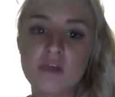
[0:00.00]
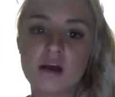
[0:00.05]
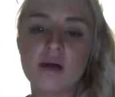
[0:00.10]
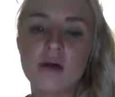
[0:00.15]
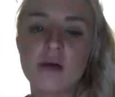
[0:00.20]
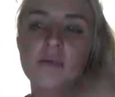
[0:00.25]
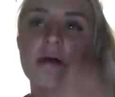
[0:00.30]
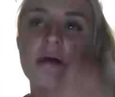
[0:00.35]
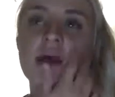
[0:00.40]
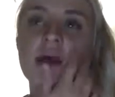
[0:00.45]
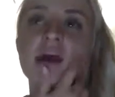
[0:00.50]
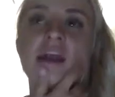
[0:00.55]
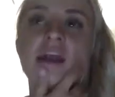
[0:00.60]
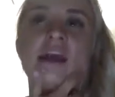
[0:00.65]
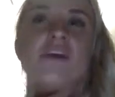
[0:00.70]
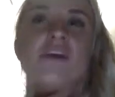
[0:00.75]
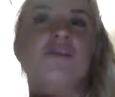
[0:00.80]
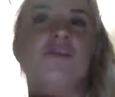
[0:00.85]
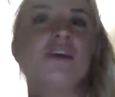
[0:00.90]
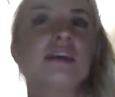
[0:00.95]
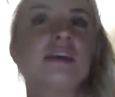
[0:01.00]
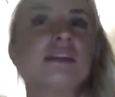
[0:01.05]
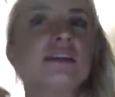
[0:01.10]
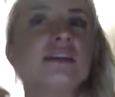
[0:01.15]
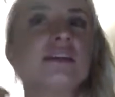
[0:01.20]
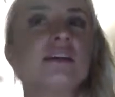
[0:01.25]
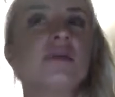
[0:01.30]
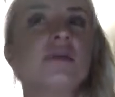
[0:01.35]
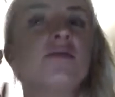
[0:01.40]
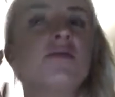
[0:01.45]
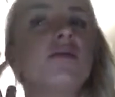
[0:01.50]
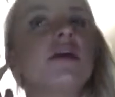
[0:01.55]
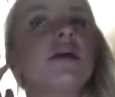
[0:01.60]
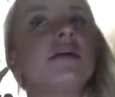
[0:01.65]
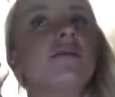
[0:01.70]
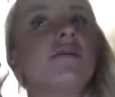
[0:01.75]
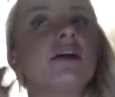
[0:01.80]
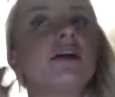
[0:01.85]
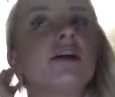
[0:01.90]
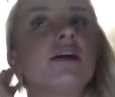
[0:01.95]
up. Now, if it gets to the
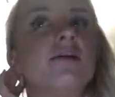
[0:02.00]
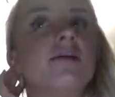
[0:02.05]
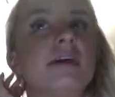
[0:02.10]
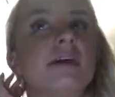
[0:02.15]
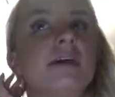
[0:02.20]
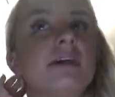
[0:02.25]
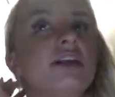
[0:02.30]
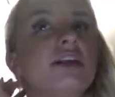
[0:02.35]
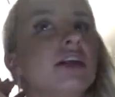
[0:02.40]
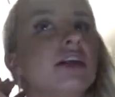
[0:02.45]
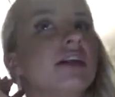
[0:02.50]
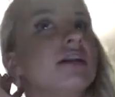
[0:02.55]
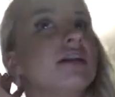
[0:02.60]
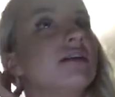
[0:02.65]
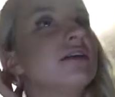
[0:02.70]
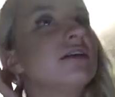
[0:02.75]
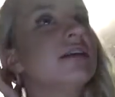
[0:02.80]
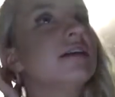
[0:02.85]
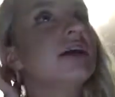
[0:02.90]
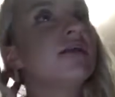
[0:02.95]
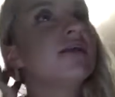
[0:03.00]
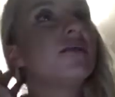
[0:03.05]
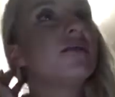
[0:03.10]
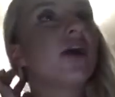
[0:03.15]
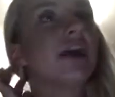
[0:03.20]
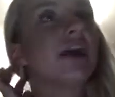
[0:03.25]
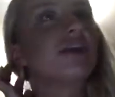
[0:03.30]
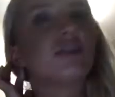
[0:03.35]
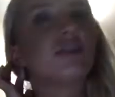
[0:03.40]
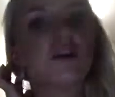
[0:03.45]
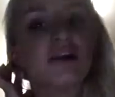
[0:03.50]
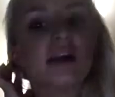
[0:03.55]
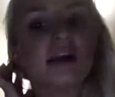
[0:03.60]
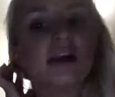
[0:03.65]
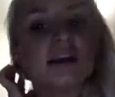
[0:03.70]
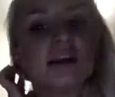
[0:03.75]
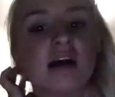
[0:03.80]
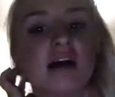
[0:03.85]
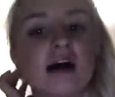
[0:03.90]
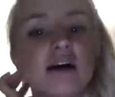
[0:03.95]
point where you're messaging them like 30
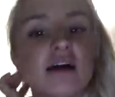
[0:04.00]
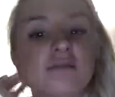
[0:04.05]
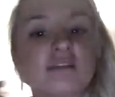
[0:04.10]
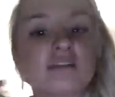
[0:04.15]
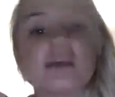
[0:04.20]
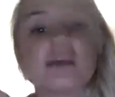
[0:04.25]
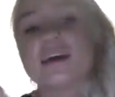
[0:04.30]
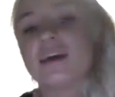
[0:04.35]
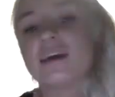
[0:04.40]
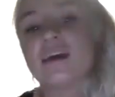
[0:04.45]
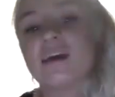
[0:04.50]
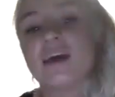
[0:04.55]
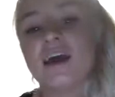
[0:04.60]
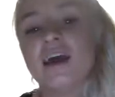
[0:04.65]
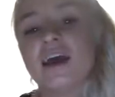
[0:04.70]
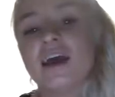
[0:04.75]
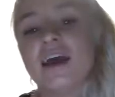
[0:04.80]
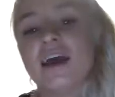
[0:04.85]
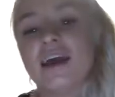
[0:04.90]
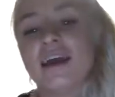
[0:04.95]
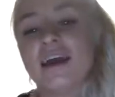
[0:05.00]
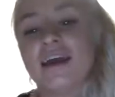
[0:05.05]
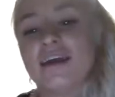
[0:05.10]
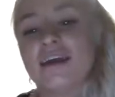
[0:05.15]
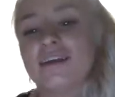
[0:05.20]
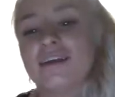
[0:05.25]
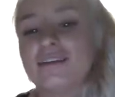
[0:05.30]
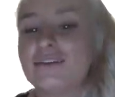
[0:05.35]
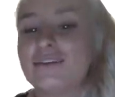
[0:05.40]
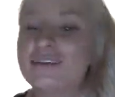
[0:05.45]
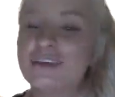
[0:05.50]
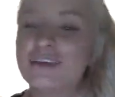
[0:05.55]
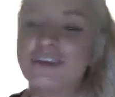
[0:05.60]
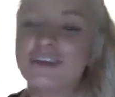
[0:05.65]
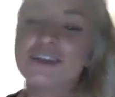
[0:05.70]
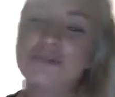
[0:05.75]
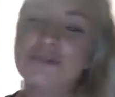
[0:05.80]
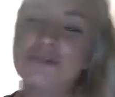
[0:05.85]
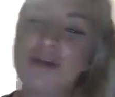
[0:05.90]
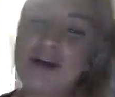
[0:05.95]
times, like you
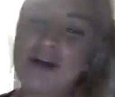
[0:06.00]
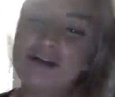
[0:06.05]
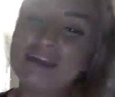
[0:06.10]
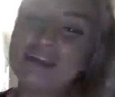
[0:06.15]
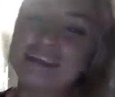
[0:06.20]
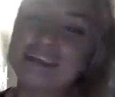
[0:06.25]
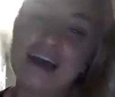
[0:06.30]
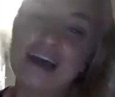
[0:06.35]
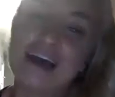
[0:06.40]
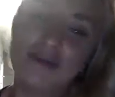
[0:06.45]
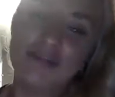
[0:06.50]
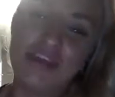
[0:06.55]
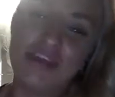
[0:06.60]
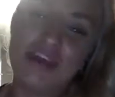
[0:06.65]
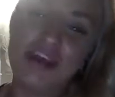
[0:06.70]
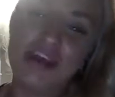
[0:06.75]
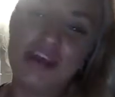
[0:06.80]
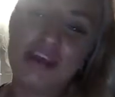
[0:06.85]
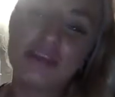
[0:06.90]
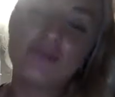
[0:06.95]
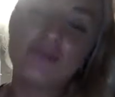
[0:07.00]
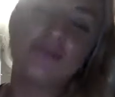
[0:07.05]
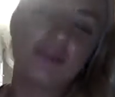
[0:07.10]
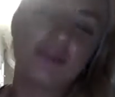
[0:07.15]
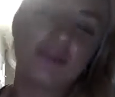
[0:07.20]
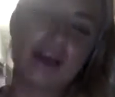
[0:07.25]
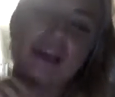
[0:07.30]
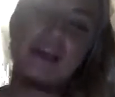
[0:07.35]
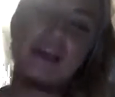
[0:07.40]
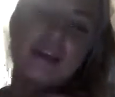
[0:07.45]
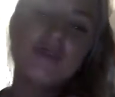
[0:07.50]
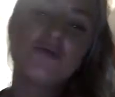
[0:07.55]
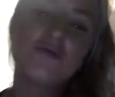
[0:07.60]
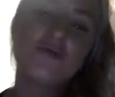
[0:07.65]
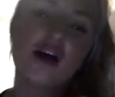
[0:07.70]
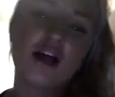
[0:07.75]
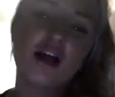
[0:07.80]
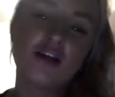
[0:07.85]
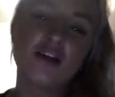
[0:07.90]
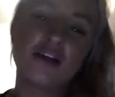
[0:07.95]
should probably stop then, but like keep
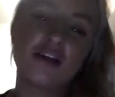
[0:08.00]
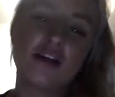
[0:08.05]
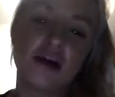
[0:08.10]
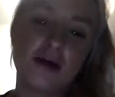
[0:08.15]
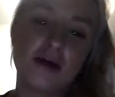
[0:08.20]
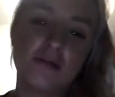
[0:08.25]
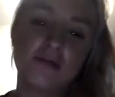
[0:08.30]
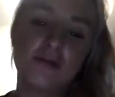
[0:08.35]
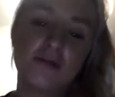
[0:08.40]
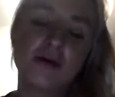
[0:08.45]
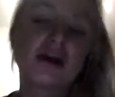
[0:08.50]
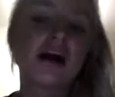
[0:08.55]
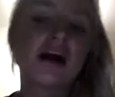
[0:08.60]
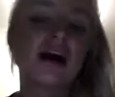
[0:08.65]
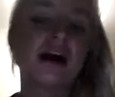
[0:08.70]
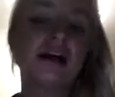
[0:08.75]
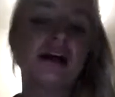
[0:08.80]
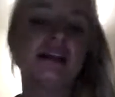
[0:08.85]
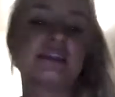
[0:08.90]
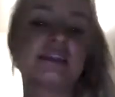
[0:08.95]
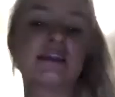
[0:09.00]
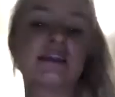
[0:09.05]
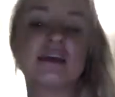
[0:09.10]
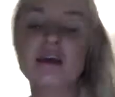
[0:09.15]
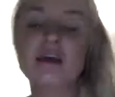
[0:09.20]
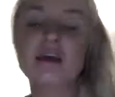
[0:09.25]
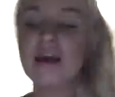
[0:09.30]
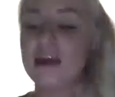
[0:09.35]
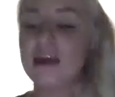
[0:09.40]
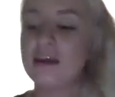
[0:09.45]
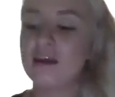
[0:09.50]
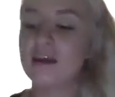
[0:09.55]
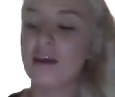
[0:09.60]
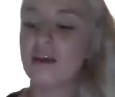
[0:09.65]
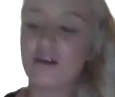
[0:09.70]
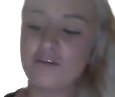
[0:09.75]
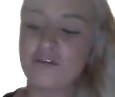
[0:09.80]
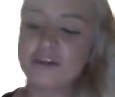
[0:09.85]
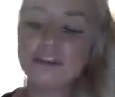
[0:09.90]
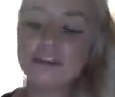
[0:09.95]
following up because
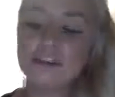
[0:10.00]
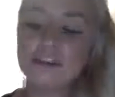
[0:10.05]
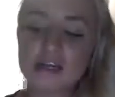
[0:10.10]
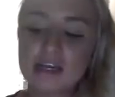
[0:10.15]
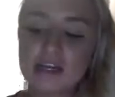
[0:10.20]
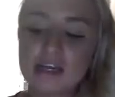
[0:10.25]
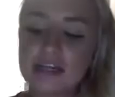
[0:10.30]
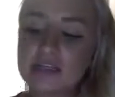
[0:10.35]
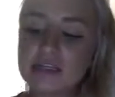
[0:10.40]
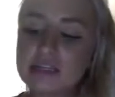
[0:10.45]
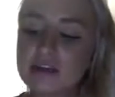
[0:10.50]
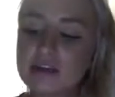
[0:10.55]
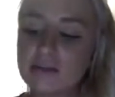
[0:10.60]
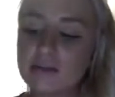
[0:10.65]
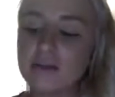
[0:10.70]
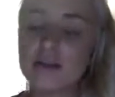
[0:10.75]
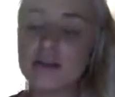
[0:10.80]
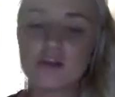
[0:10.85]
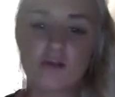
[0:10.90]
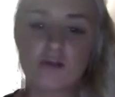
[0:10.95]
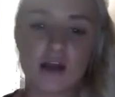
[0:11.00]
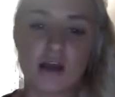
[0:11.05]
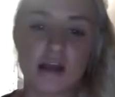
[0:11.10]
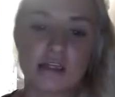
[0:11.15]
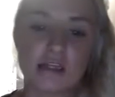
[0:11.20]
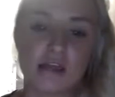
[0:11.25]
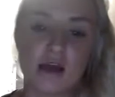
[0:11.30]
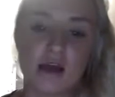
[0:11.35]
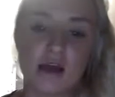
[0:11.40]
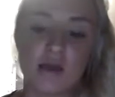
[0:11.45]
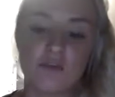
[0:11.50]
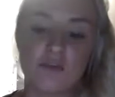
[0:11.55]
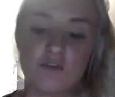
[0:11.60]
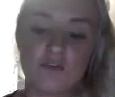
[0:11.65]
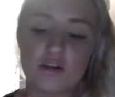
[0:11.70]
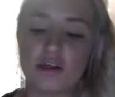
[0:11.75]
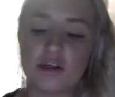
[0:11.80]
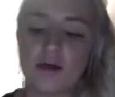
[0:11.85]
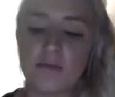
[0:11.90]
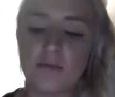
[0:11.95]
eventually it's going to be the right time
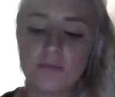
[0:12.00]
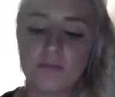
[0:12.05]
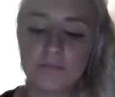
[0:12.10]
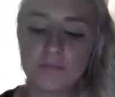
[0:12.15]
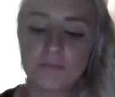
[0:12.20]
for them.